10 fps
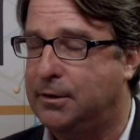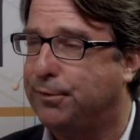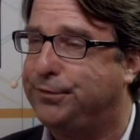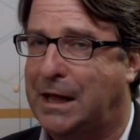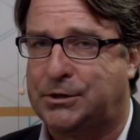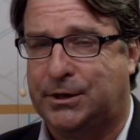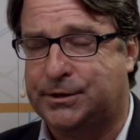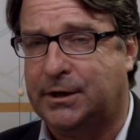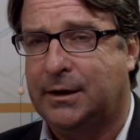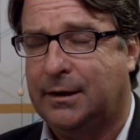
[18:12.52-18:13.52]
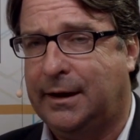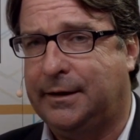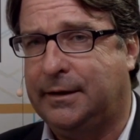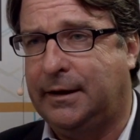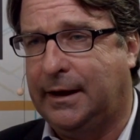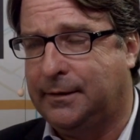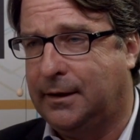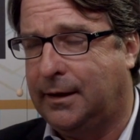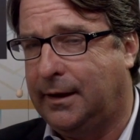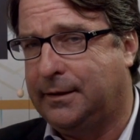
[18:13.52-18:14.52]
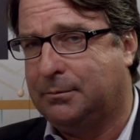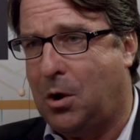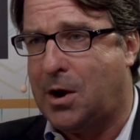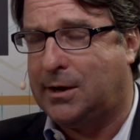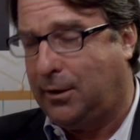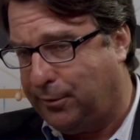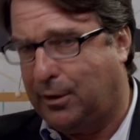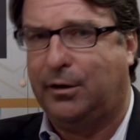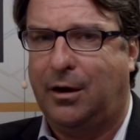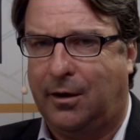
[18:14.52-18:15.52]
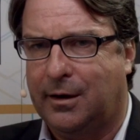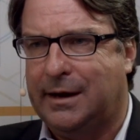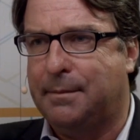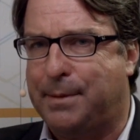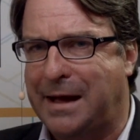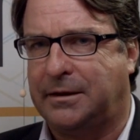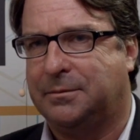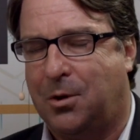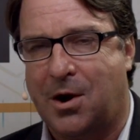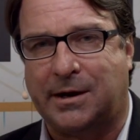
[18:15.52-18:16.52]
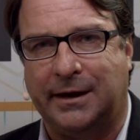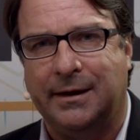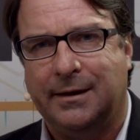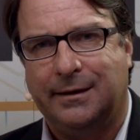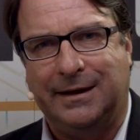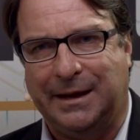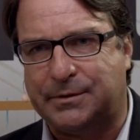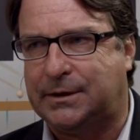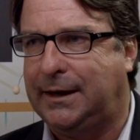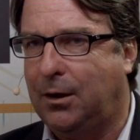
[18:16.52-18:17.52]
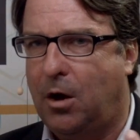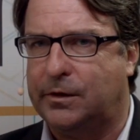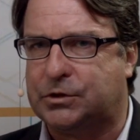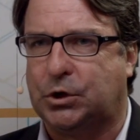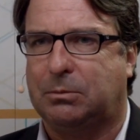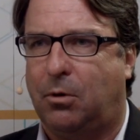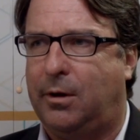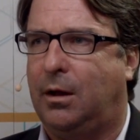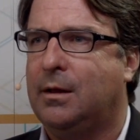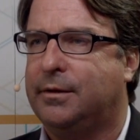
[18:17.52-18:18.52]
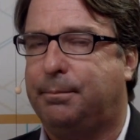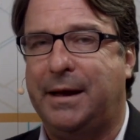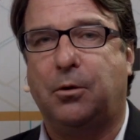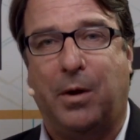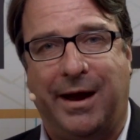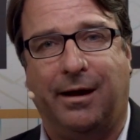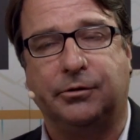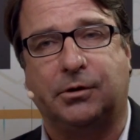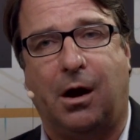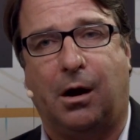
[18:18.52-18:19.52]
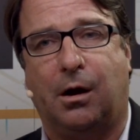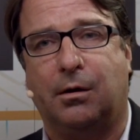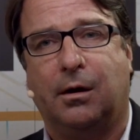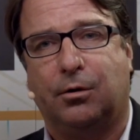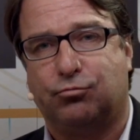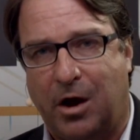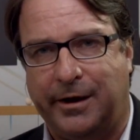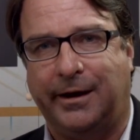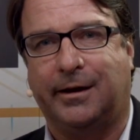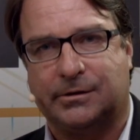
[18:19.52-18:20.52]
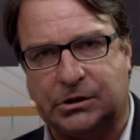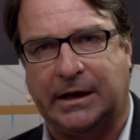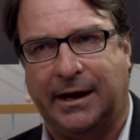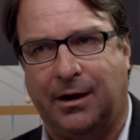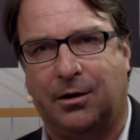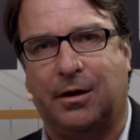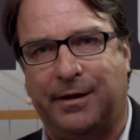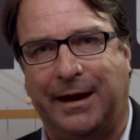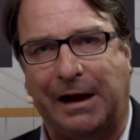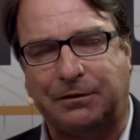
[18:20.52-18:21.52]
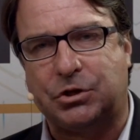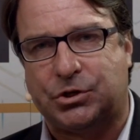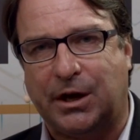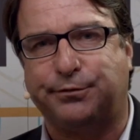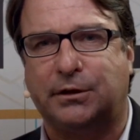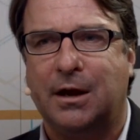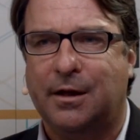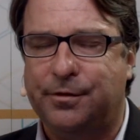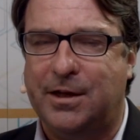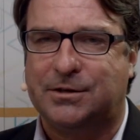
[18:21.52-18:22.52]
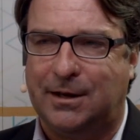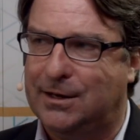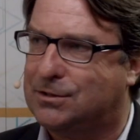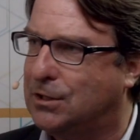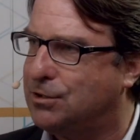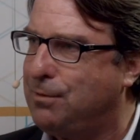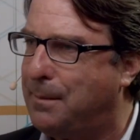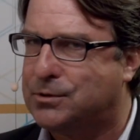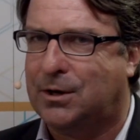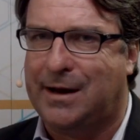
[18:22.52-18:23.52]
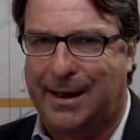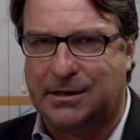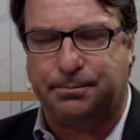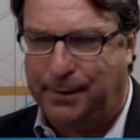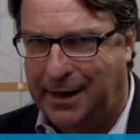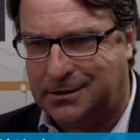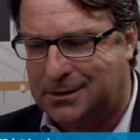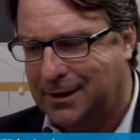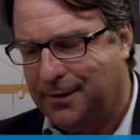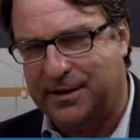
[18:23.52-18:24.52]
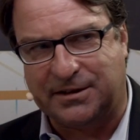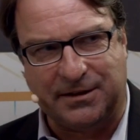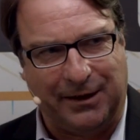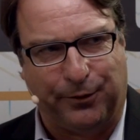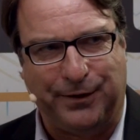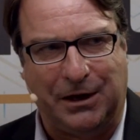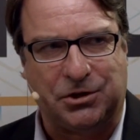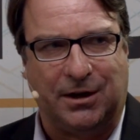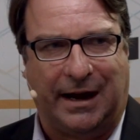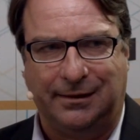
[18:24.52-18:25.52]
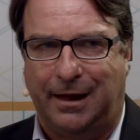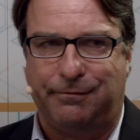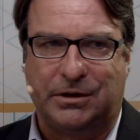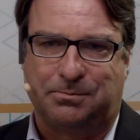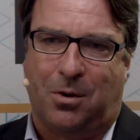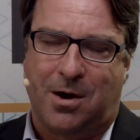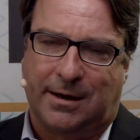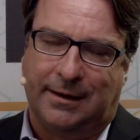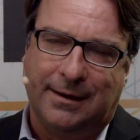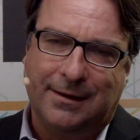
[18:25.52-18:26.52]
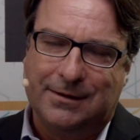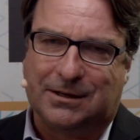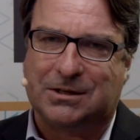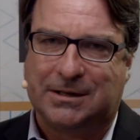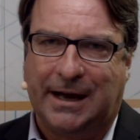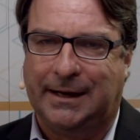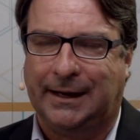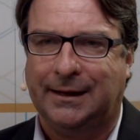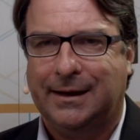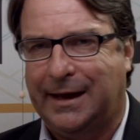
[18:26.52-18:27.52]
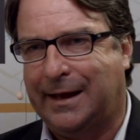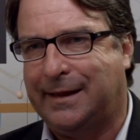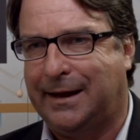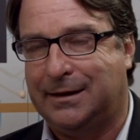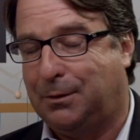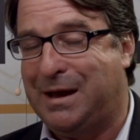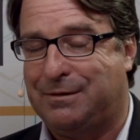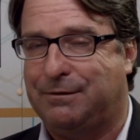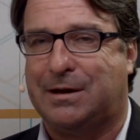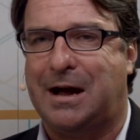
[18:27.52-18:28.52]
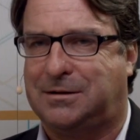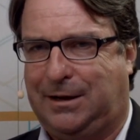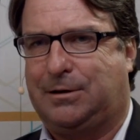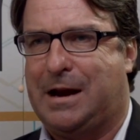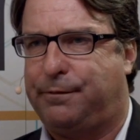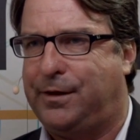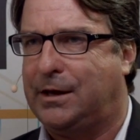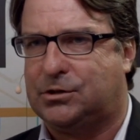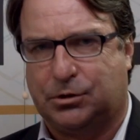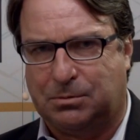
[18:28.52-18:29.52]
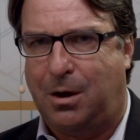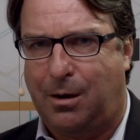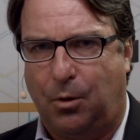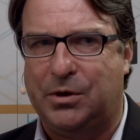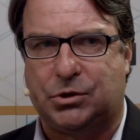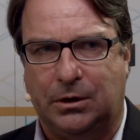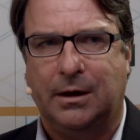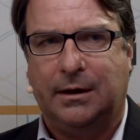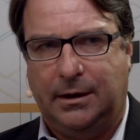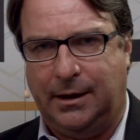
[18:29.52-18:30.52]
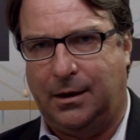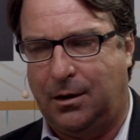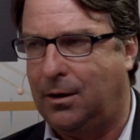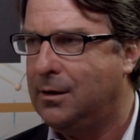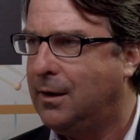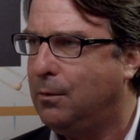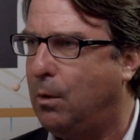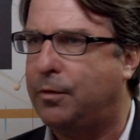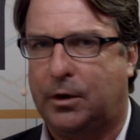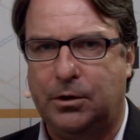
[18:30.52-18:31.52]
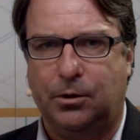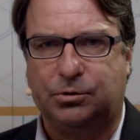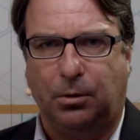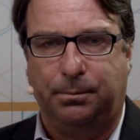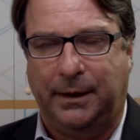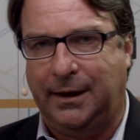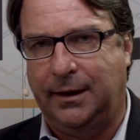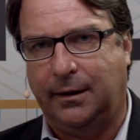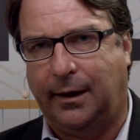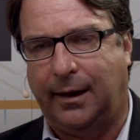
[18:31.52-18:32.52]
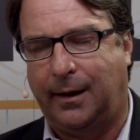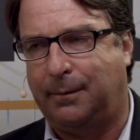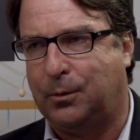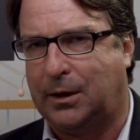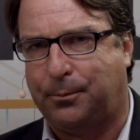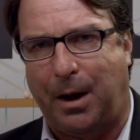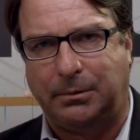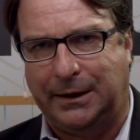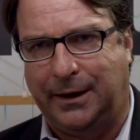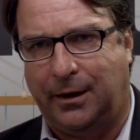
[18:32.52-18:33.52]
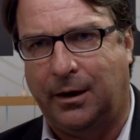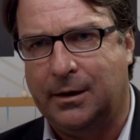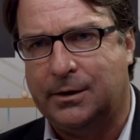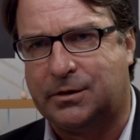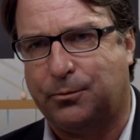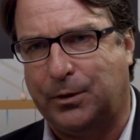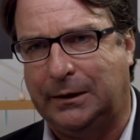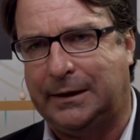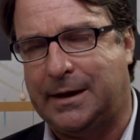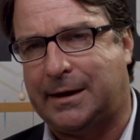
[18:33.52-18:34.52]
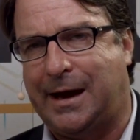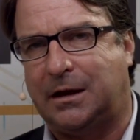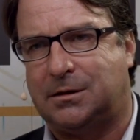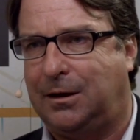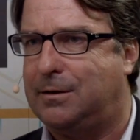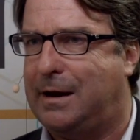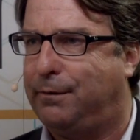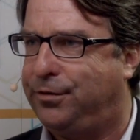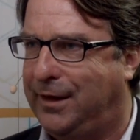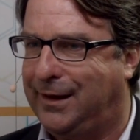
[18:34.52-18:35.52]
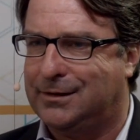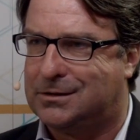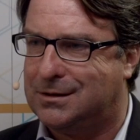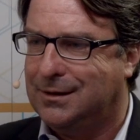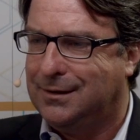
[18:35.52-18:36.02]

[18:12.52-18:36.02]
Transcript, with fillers: the reflections in the market or impact in the market. EMC, all this turmoil. The big whales are running scared. They have to shift. This is disruption at its best. This is innovation. I love this market. It's exciting. And then we haven't even gotten to Internet of Things. So tomorrow we should hear what the news will be. We're going to probably hear some really kick-ass Internet of Things.